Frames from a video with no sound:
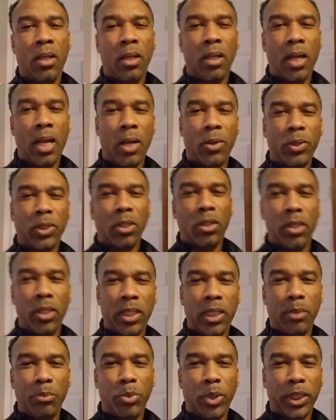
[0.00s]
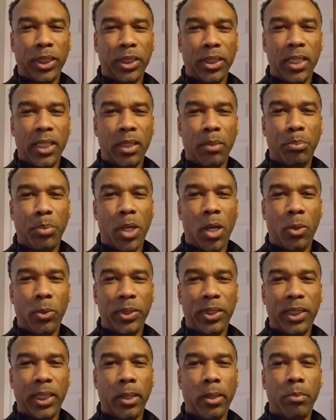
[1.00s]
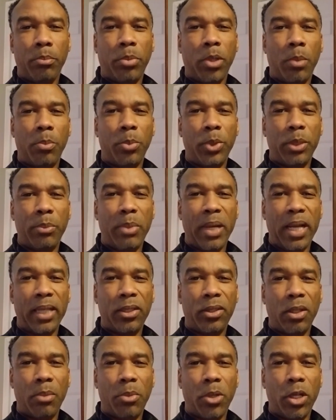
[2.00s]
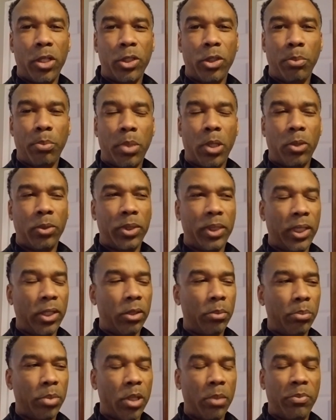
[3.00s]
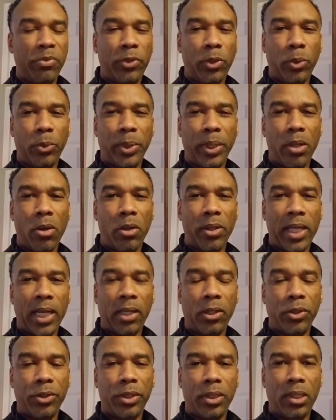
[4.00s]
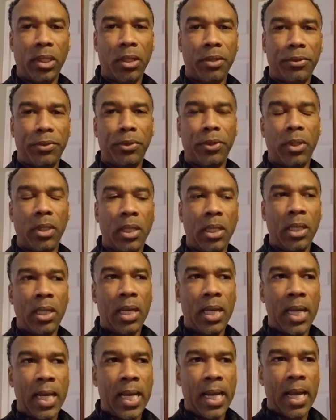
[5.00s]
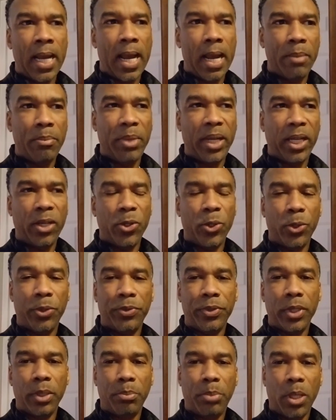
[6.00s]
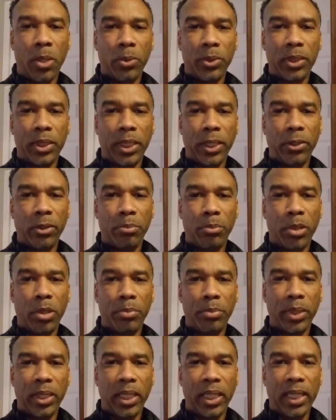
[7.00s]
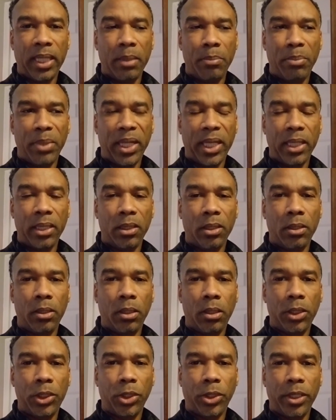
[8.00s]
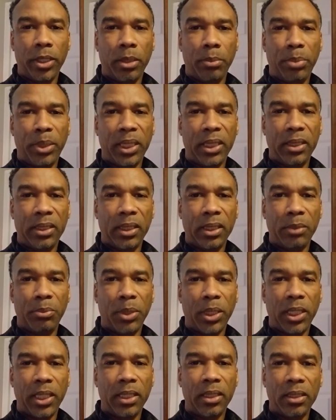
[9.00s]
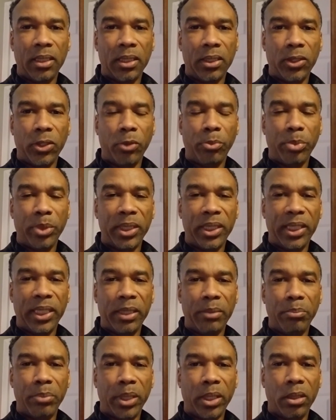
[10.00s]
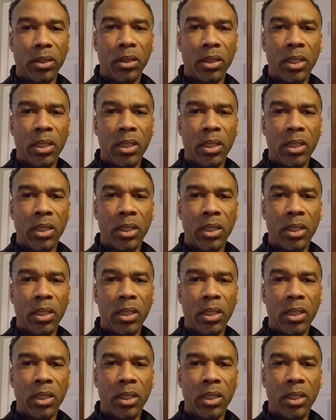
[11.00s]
I was under the impression that the power steering pump was bad, so I bought a new power steering pump, fluid, all that good stuff. I may go over the power steering pump in a minute, show you the pieces, but it's the serpentine belt.